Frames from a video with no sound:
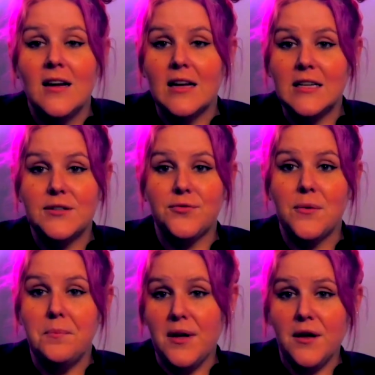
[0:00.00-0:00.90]
is
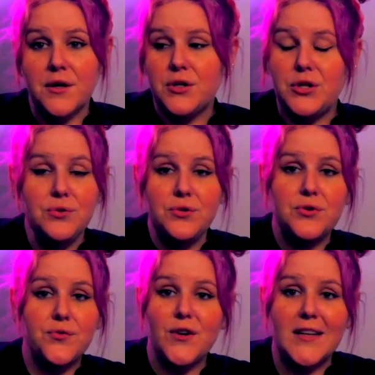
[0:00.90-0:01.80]
from being a huge
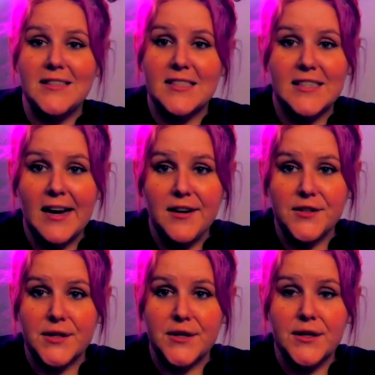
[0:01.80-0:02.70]
freaking psych
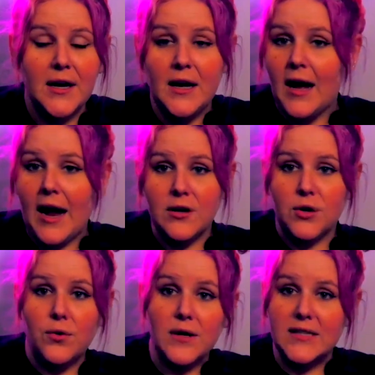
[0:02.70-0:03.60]
nerd and
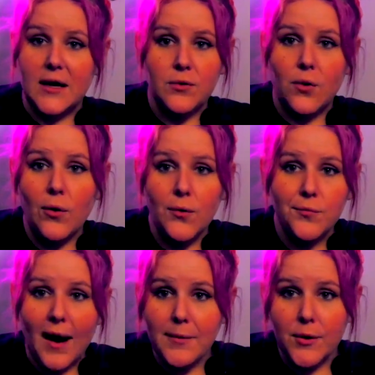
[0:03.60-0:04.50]
going down a whole
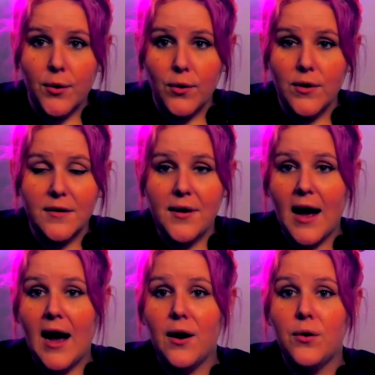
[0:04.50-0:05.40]
rabbit hole of
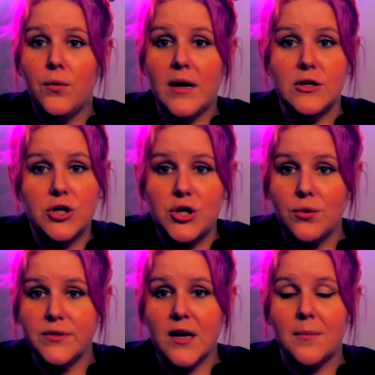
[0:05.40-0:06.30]
how it
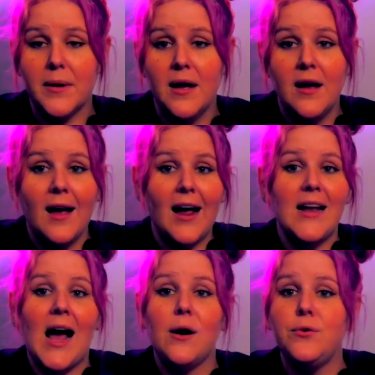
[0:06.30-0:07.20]
shows up and
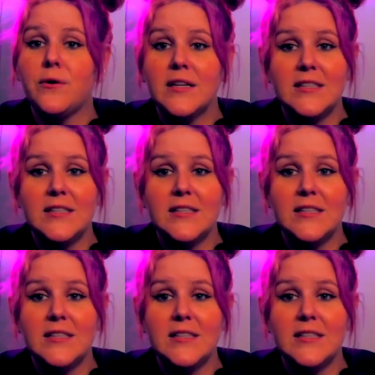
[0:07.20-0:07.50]
how you can